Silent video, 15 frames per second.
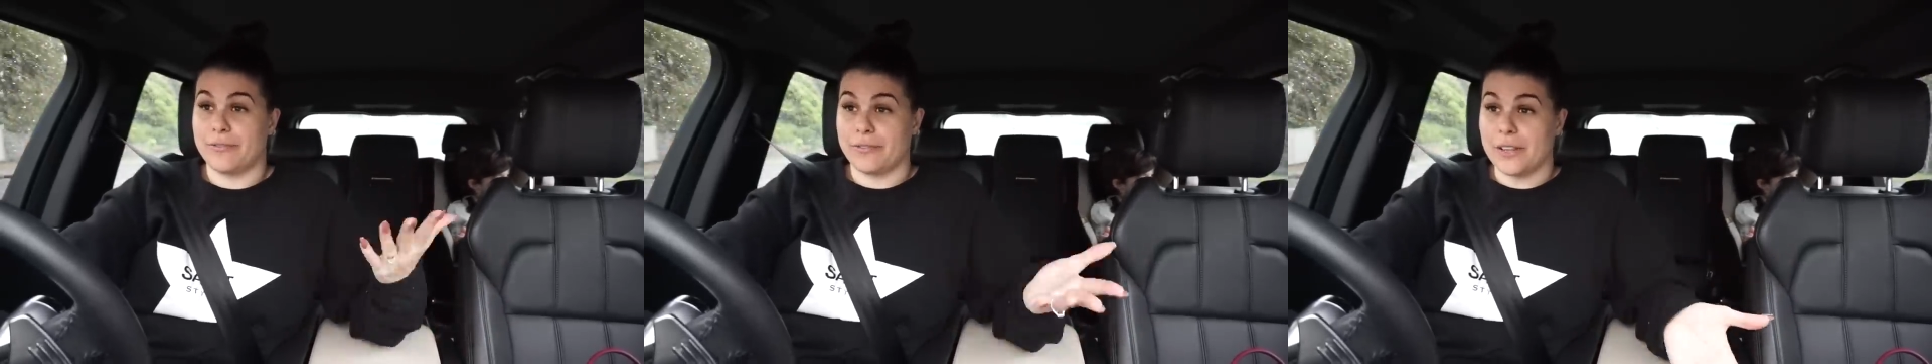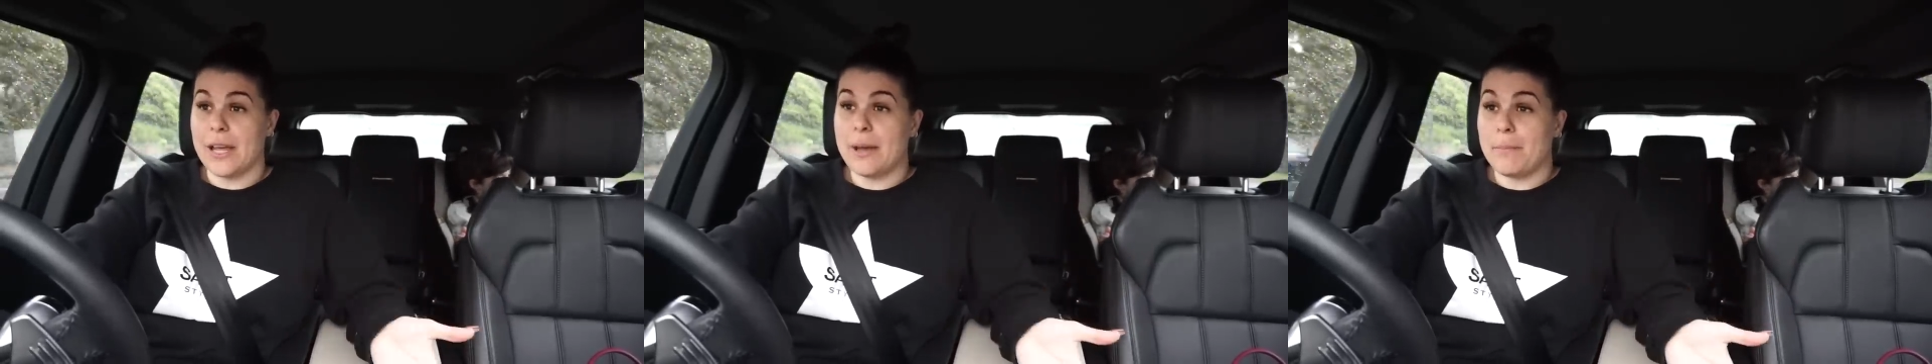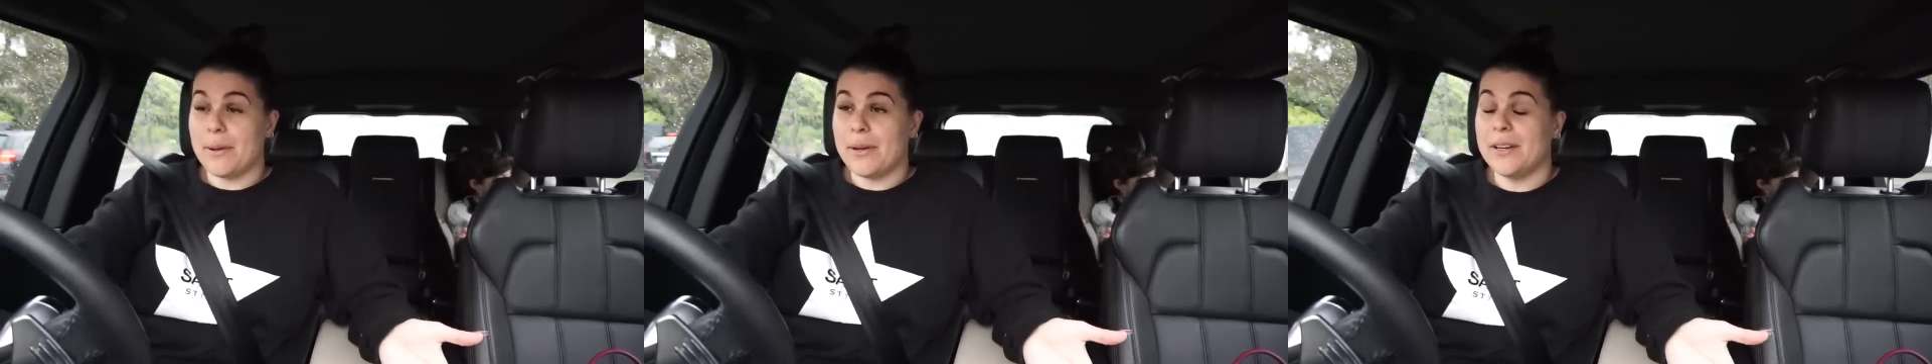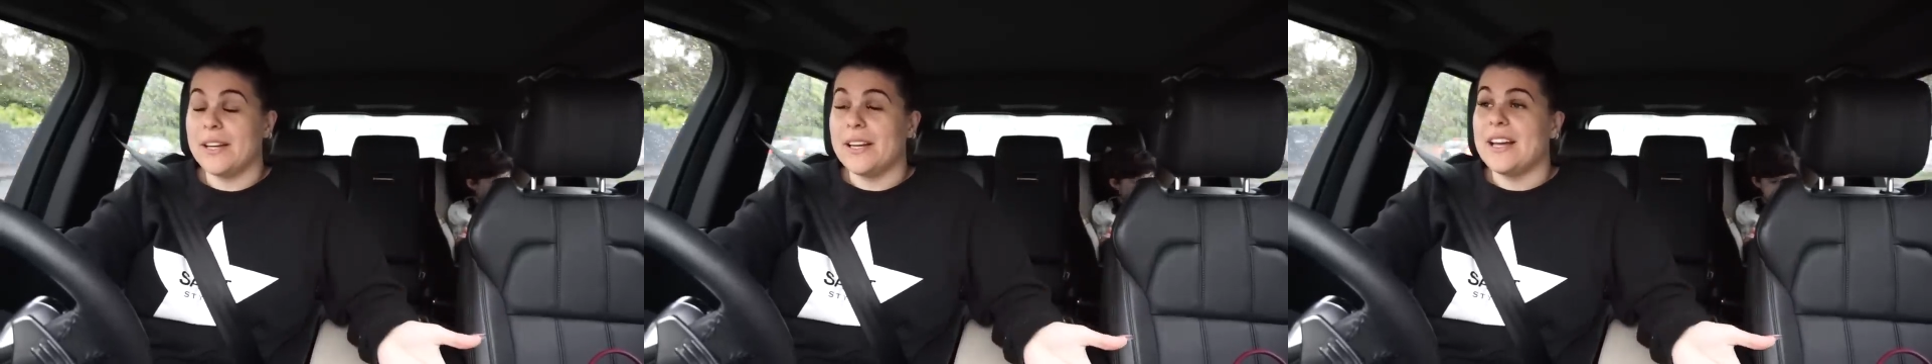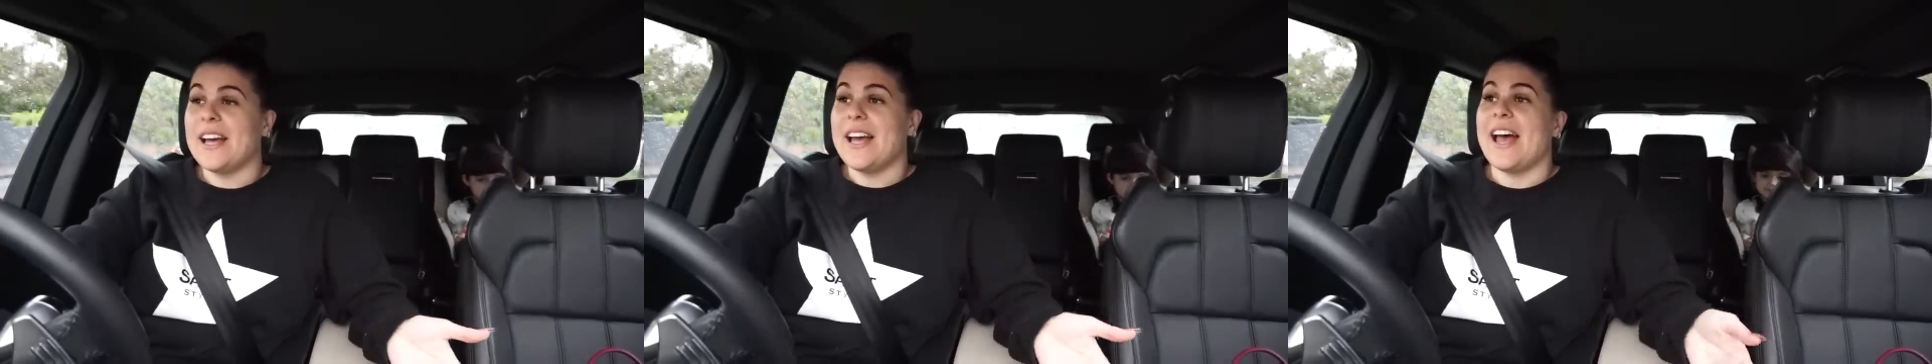flip
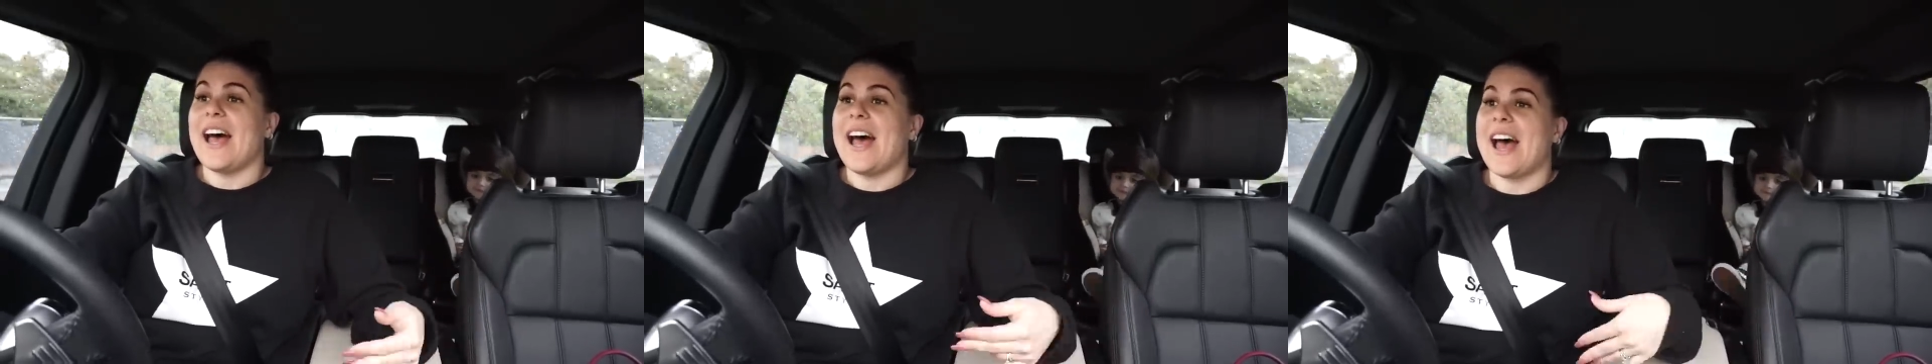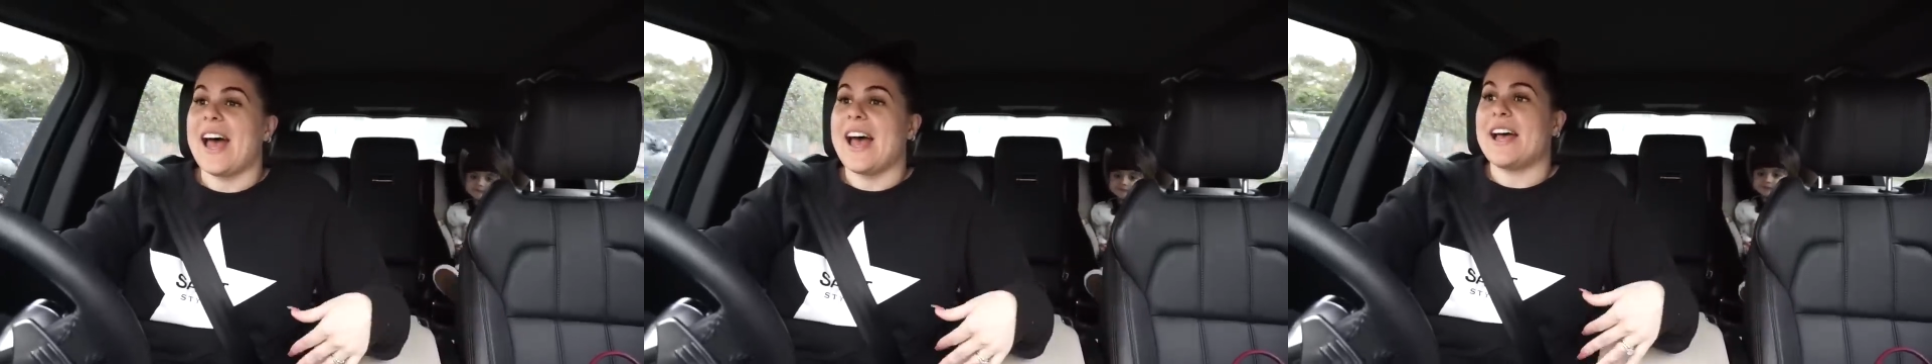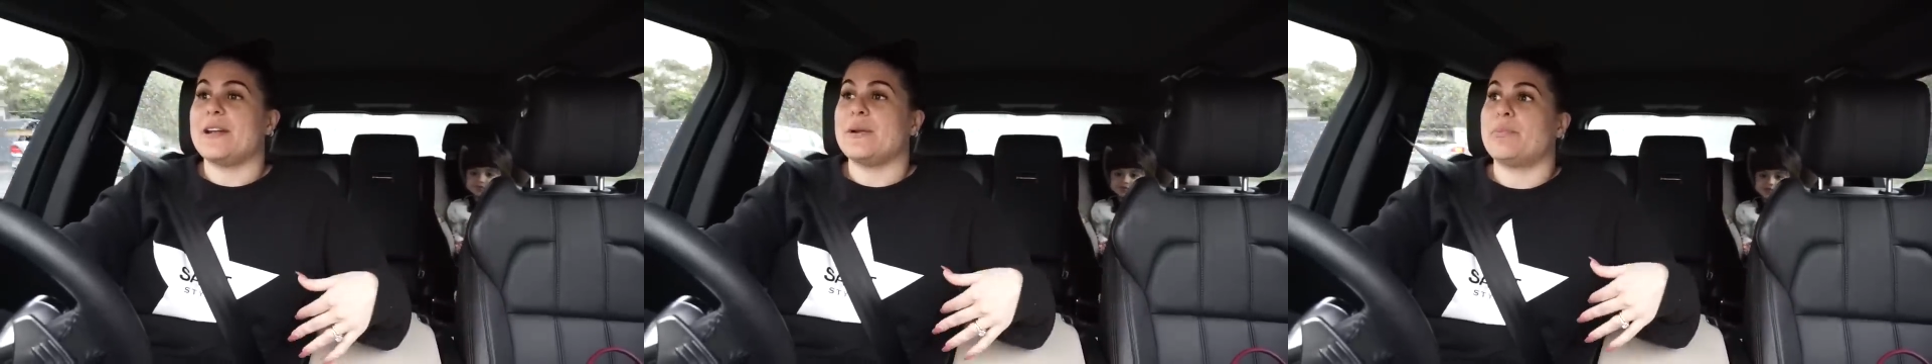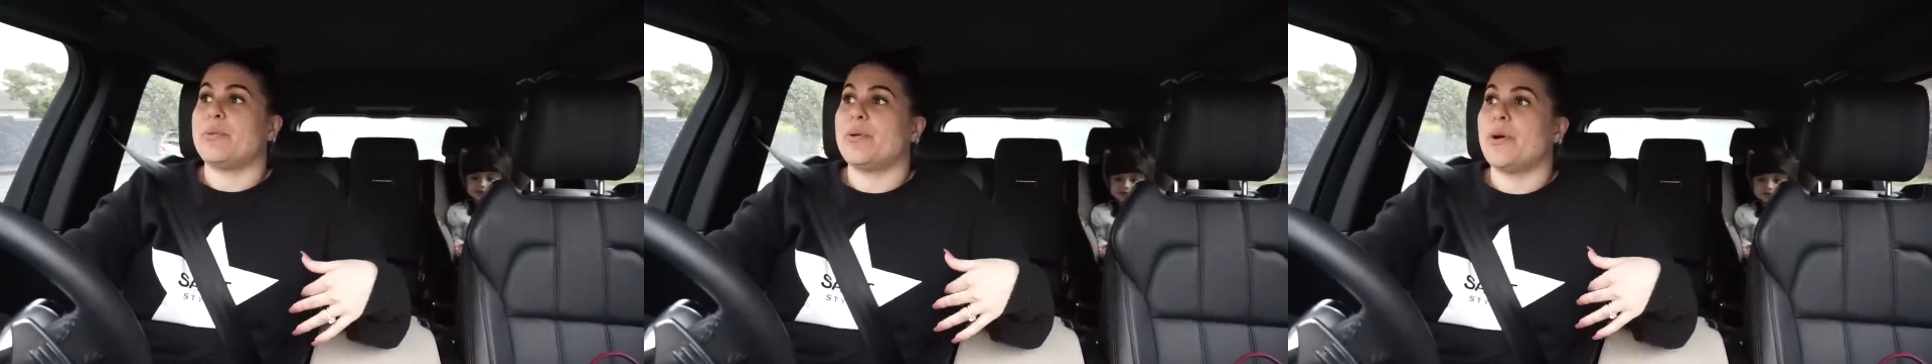and